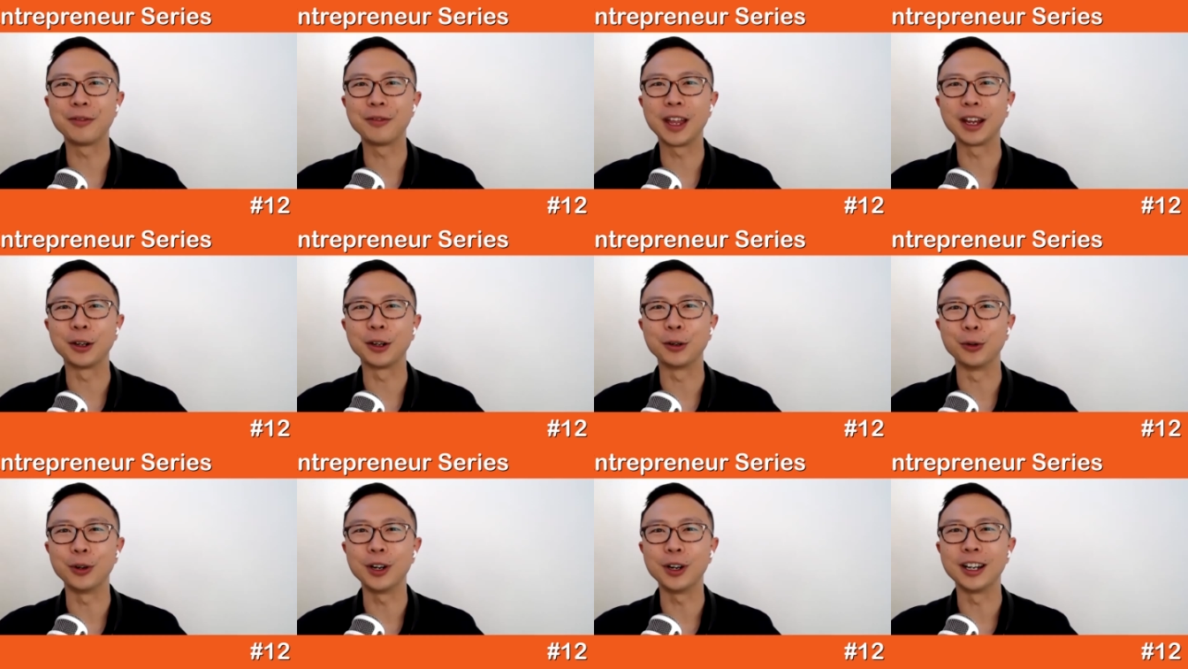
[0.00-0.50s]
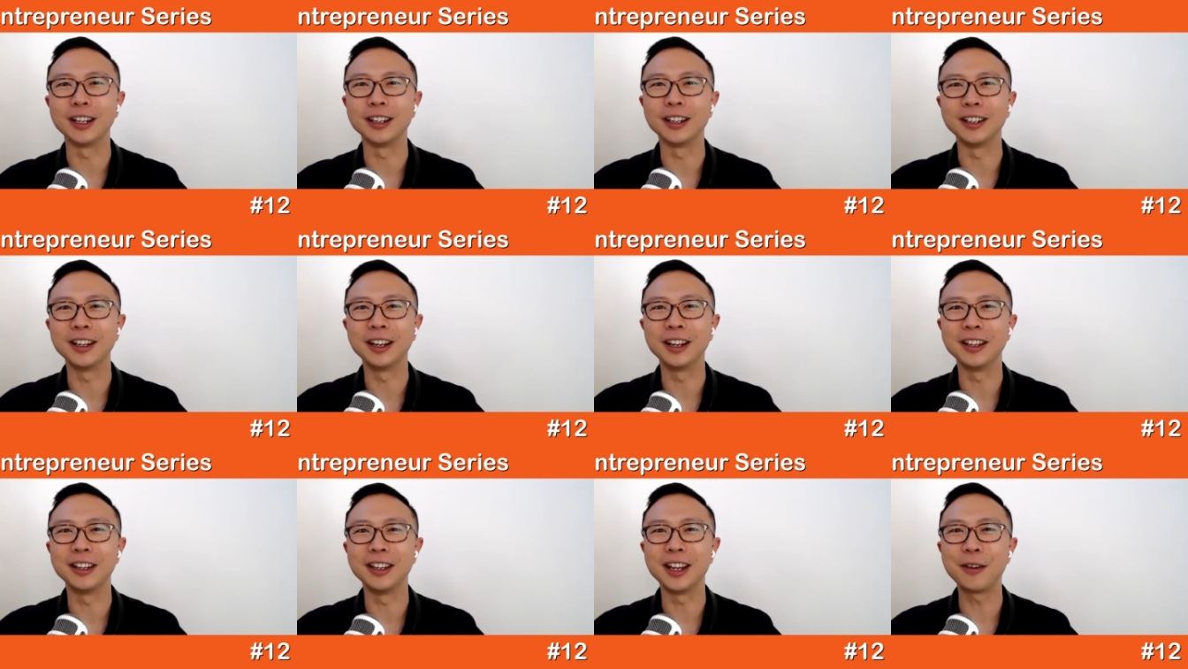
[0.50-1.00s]
grit.
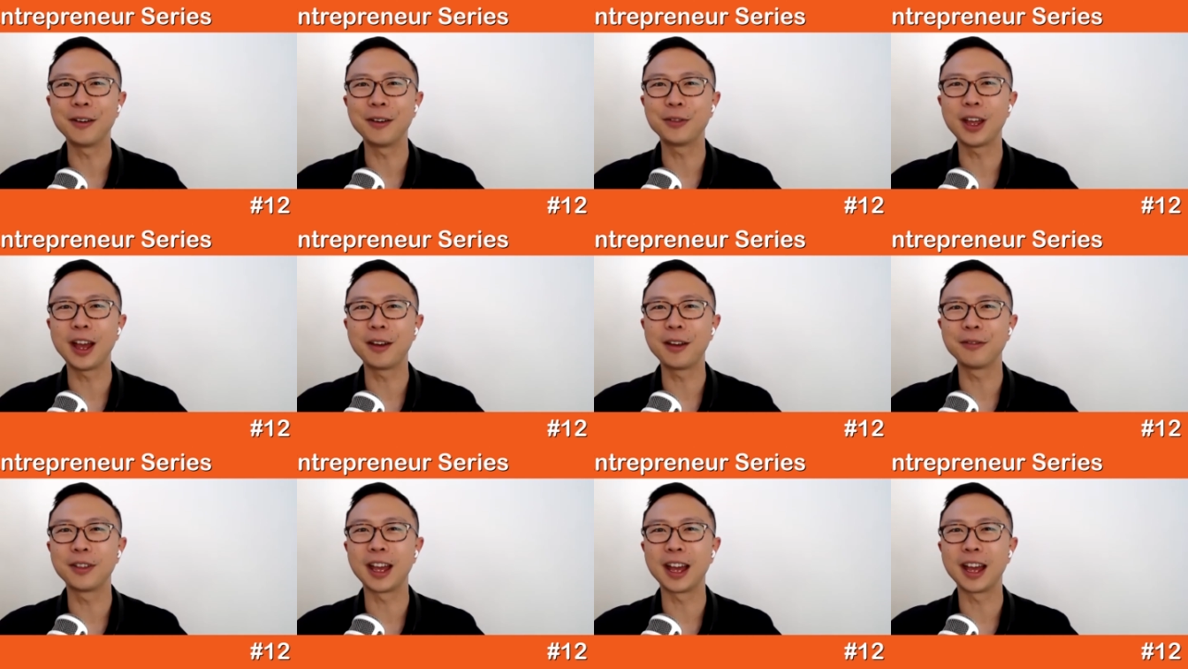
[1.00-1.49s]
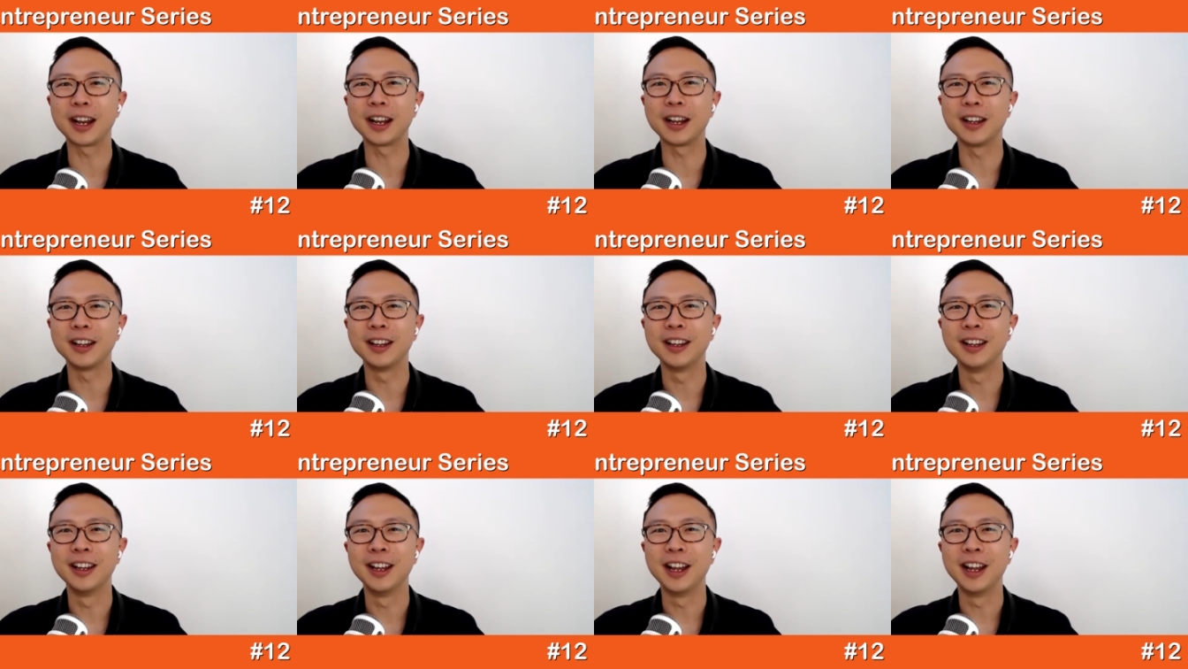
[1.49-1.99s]
Yeah, you have to have that
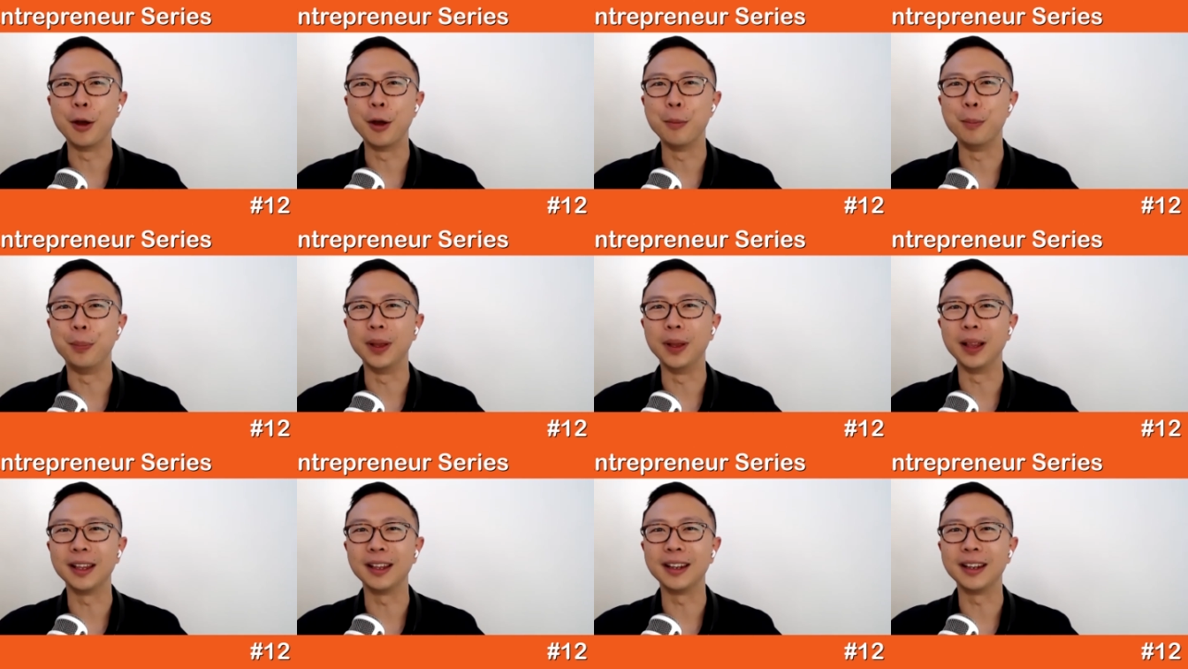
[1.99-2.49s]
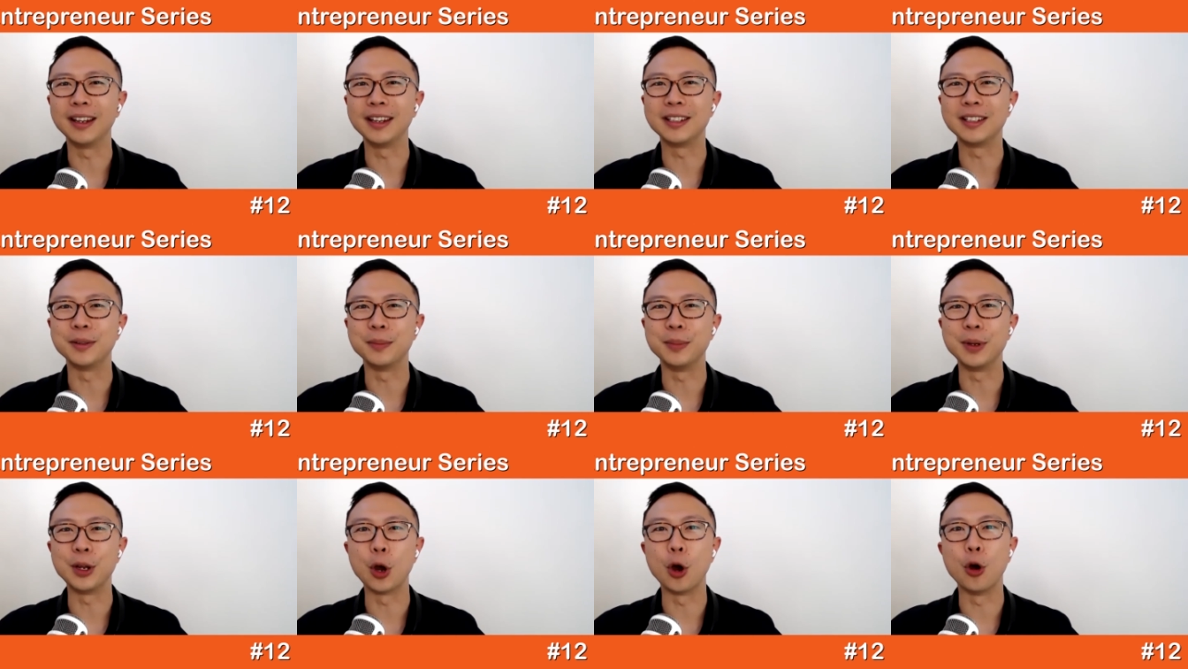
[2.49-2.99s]
ability to
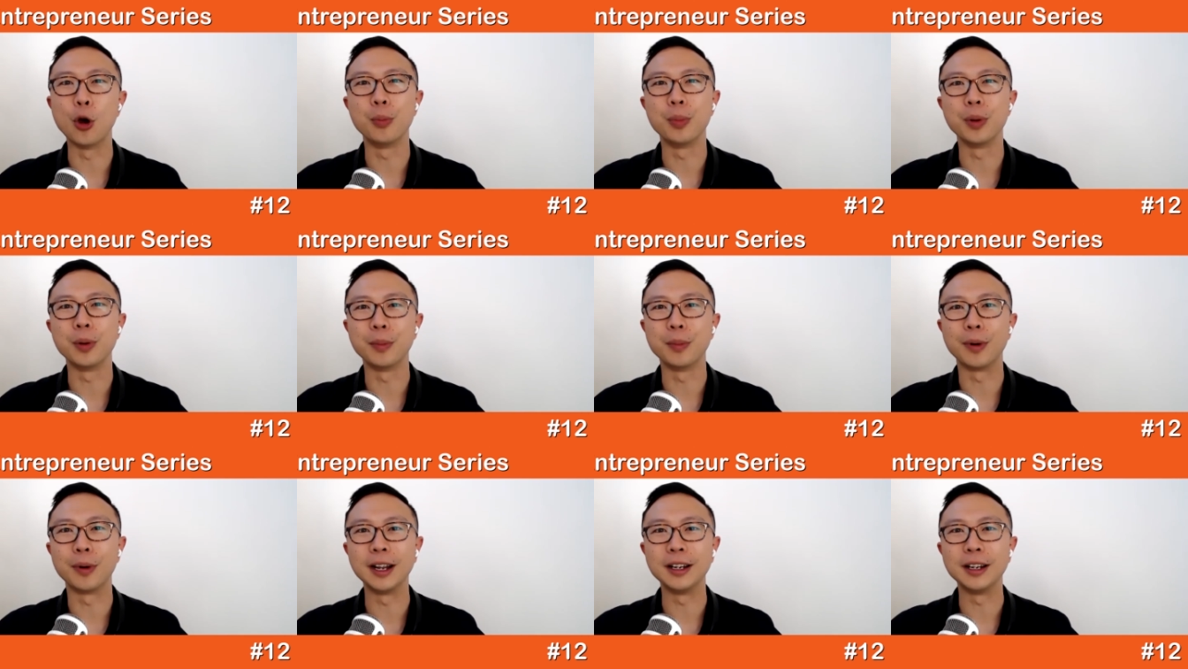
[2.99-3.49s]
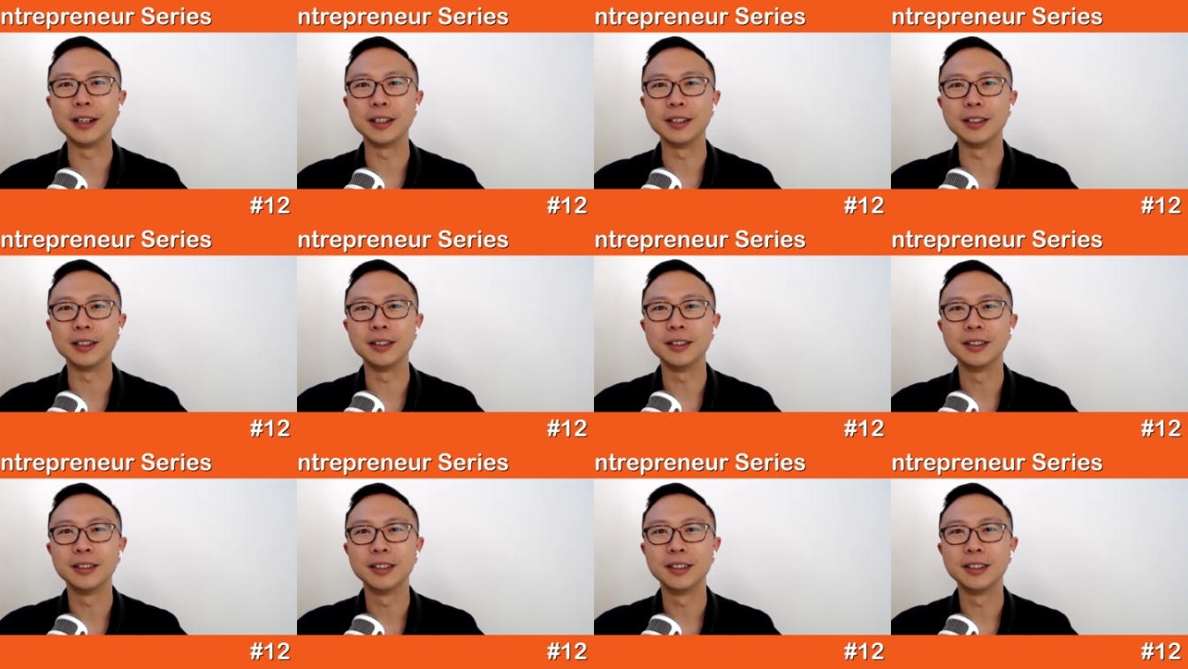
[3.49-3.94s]
be open-minded.